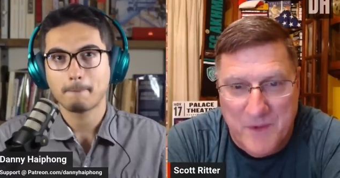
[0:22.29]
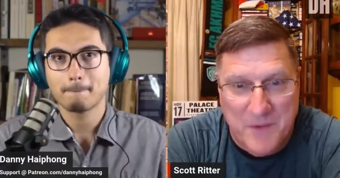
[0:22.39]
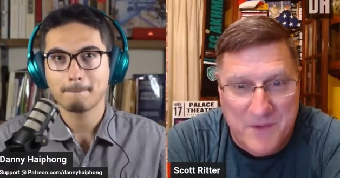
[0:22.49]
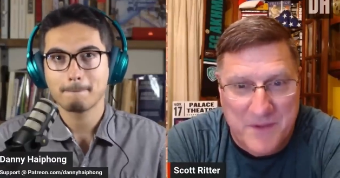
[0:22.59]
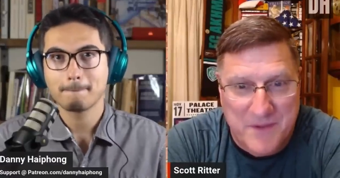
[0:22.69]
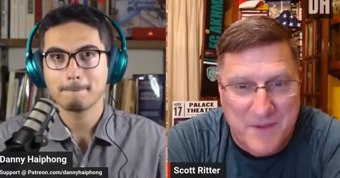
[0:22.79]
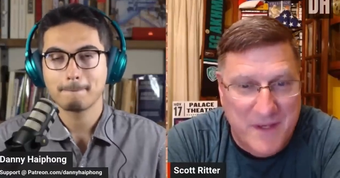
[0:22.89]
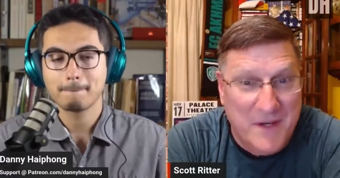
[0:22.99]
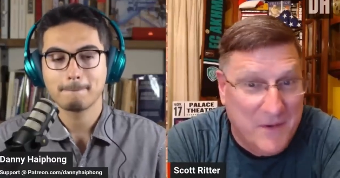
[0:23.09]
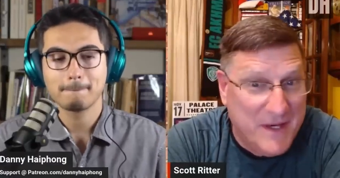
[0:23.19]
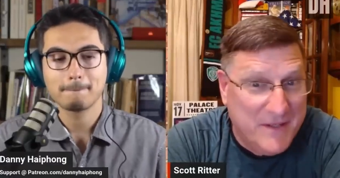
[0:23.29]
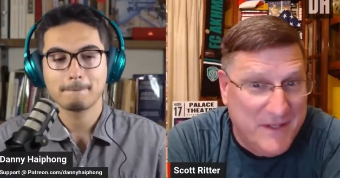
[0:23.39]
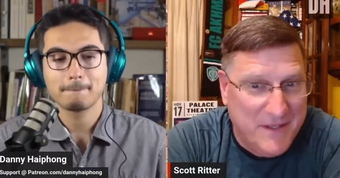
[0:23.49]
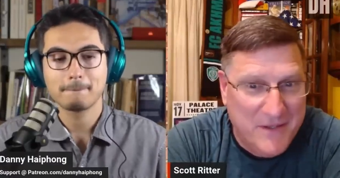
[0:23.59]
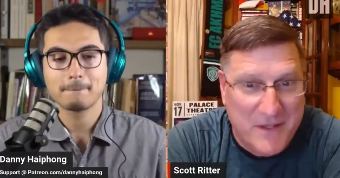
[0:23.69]
Speaker 1: it was
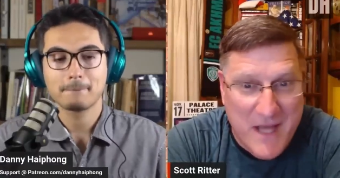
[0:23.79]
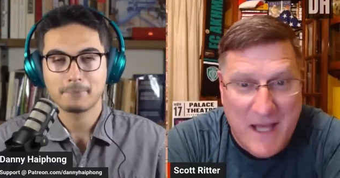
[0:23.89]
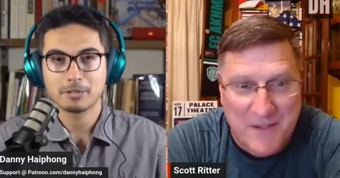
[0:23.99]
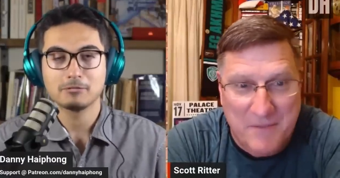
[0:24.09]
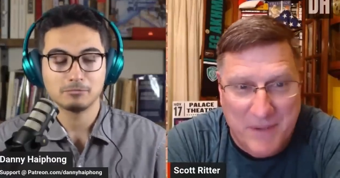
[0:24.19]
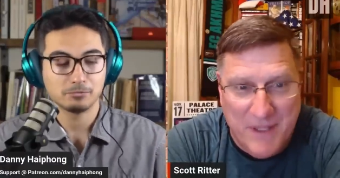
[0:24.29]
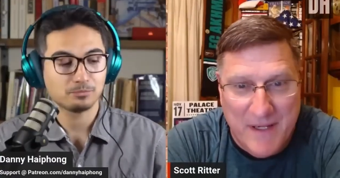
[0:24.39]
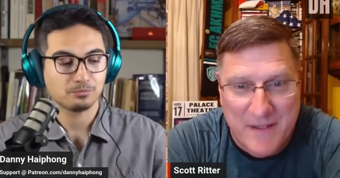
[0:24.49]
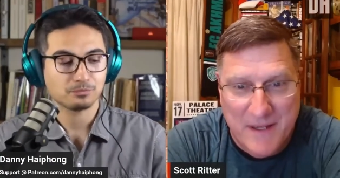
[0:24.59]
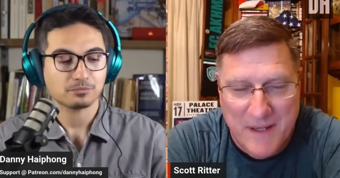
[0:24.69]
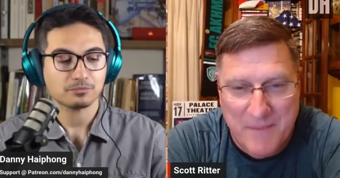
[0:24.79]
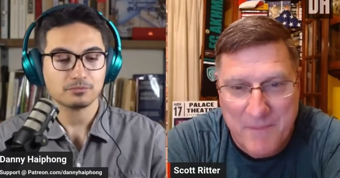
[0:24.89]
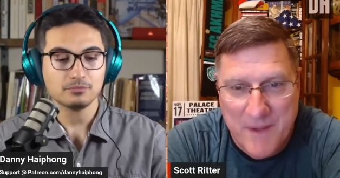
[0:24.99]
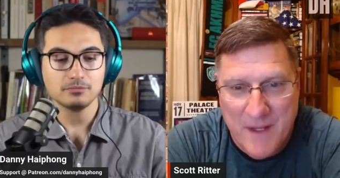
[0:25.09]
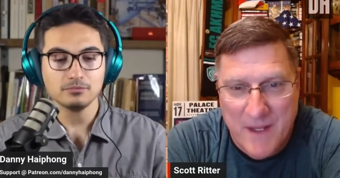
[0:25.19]
interesting to contemplate.
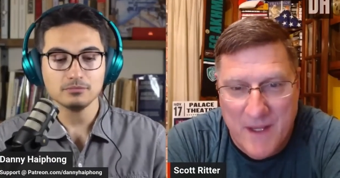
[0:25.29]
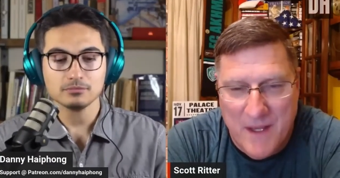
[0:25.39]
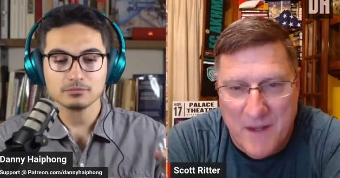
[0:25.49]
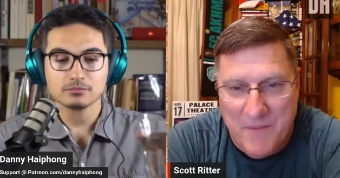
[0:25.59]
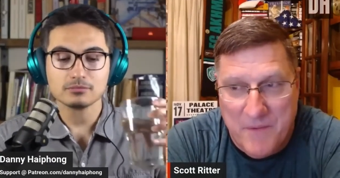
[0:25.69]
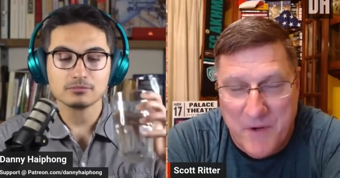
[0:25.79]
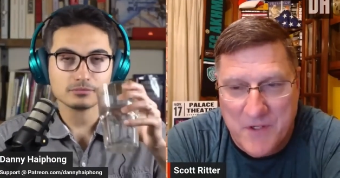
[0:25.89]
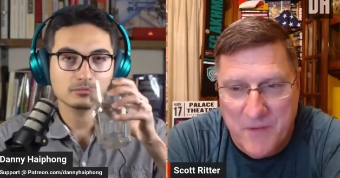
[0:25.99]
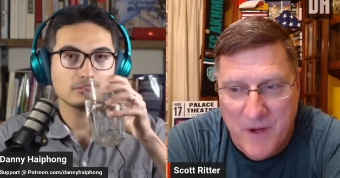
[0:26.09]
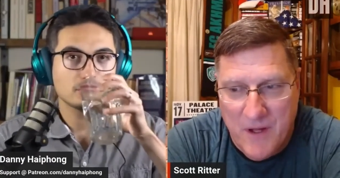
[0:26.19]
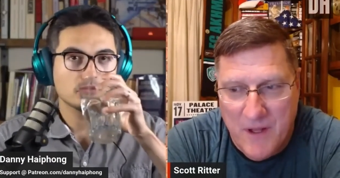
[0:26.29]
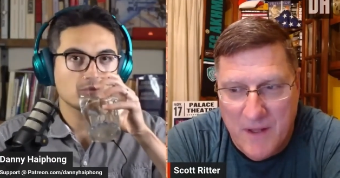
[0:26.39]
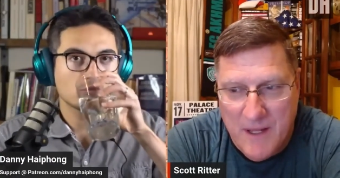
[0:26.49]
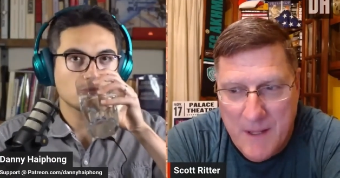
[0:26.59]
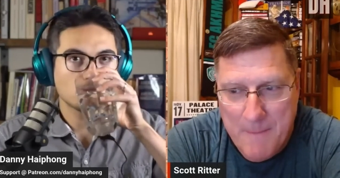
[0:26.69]
Um, uh, first of
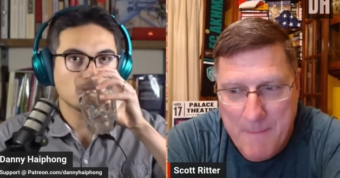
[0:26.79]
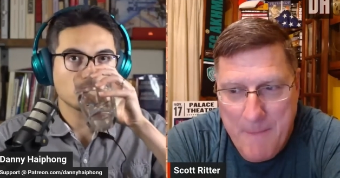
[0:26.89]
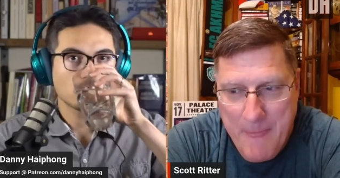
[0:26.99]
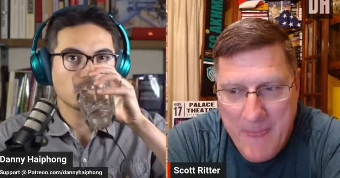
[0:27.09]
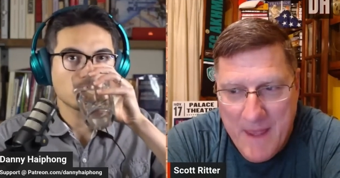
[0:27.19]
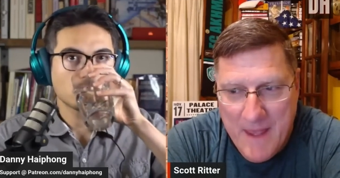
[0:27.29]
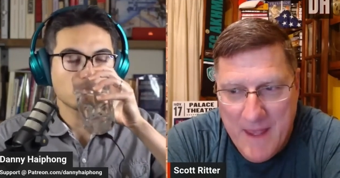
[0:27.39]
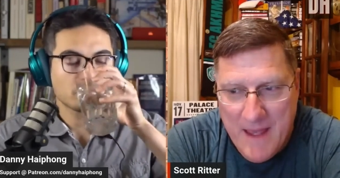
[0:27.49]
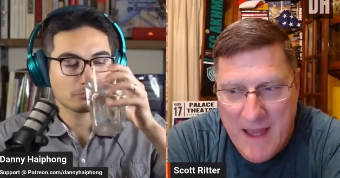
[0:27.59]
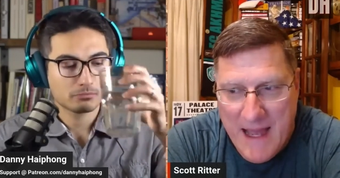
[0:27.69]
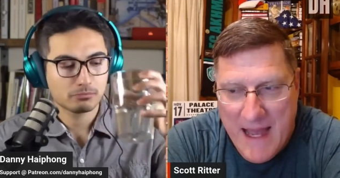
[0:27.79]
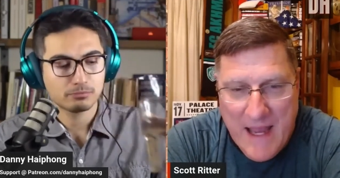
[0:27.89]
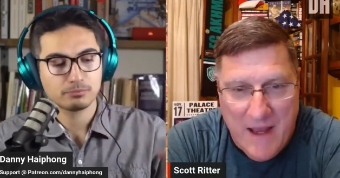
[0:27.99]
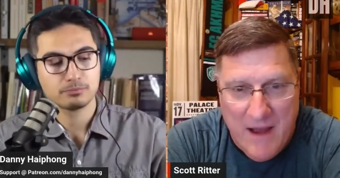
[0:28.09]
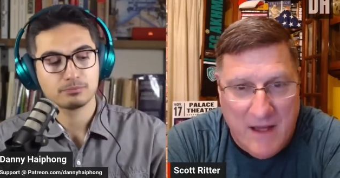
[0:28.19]
all, um,
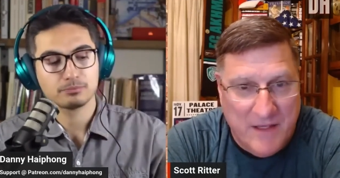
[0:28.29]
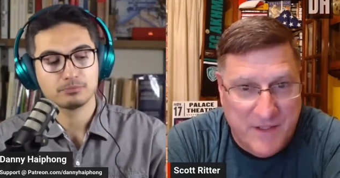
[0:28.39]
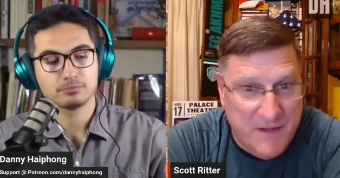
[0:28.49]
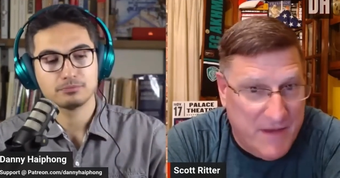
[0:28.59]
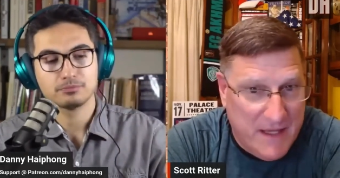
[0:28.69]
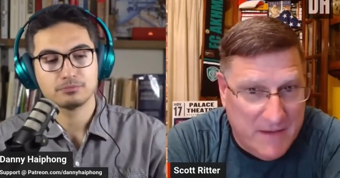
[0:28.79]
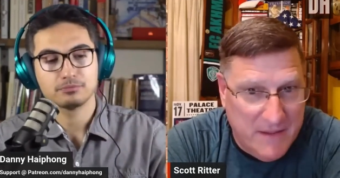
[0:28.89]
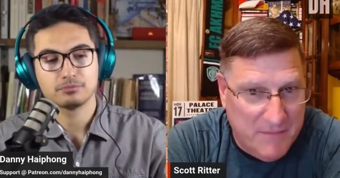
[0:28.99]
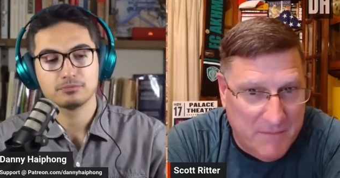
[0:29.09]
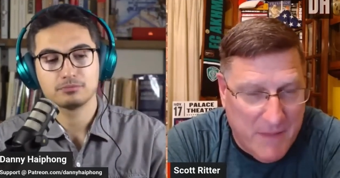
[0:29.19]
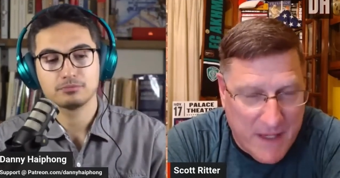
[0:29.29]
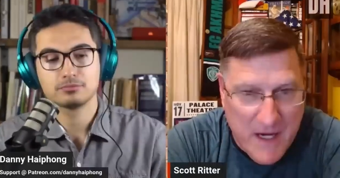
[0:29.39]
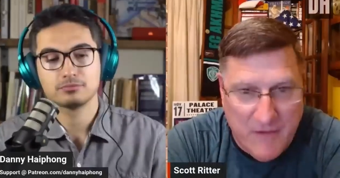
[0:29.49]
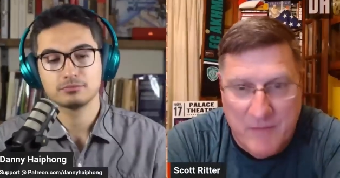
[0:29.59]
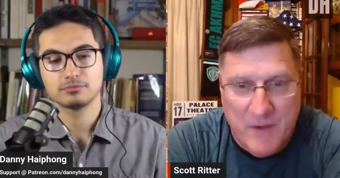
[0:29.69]
I honestly thought that
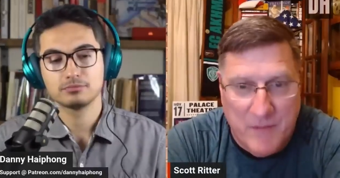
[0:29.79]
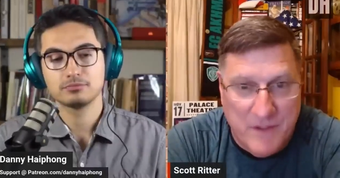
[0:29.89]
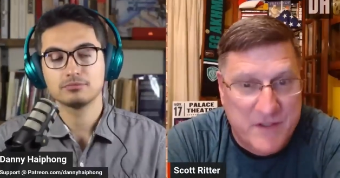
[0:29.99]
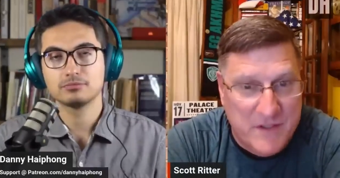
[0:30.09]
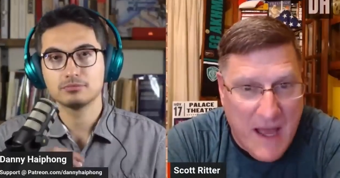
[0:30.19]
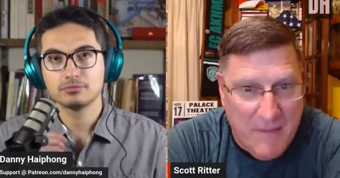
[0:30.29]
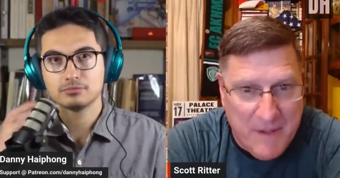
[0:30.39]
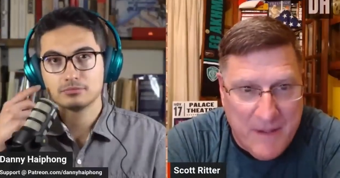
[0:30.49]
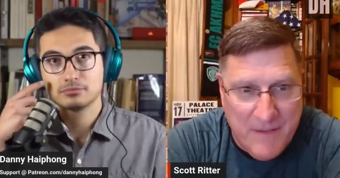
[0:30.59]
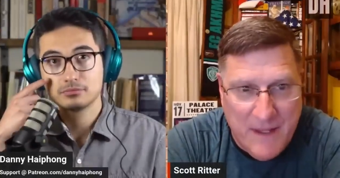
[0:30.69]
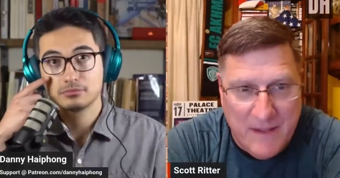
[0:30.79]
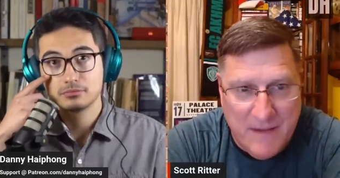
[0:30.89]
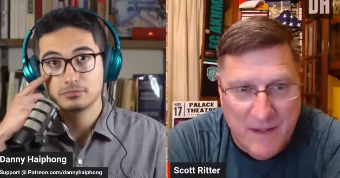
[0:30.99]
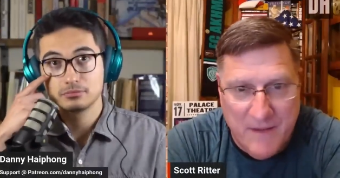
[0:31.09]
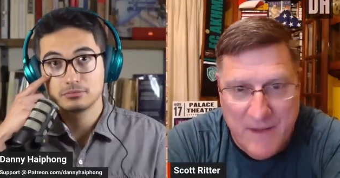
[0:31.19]
my government would stop me,
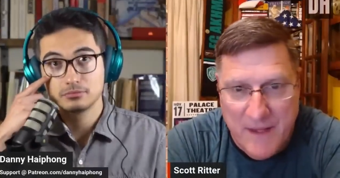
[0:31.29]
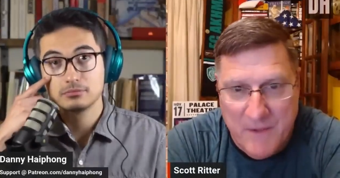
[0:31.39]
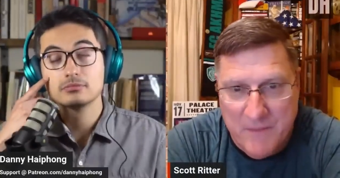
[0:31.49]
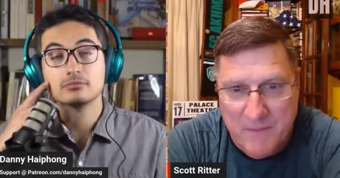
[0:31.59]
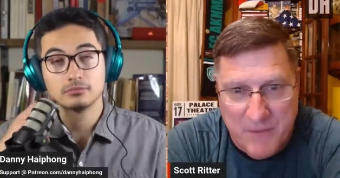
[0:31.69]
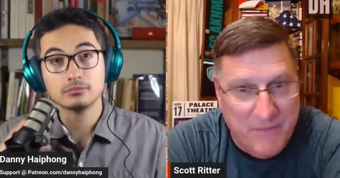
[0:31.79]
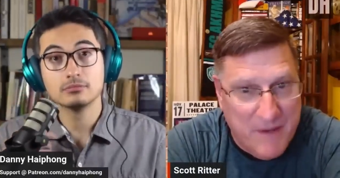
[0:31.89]
that uh, they would